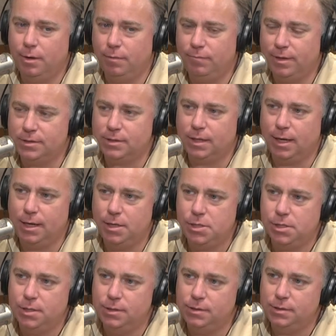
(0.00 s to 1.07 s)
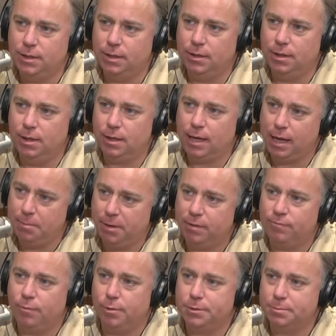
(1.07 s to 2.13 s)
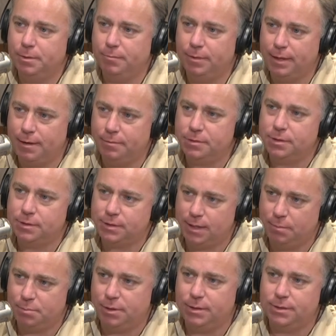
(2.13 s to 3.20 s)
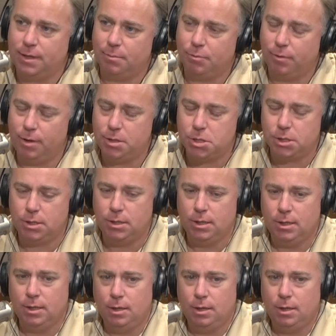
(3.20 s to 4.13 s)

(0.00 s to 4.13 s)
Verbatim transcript: in investigations in uh, gaming enforcement when that was a state police operation. Right.